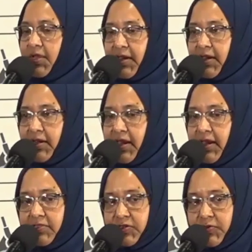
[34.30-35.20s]
And
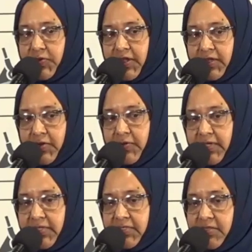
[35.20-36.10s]
as you
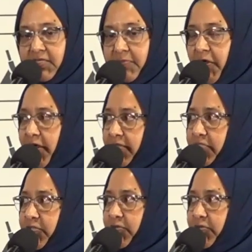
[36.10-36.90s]
increase the demand,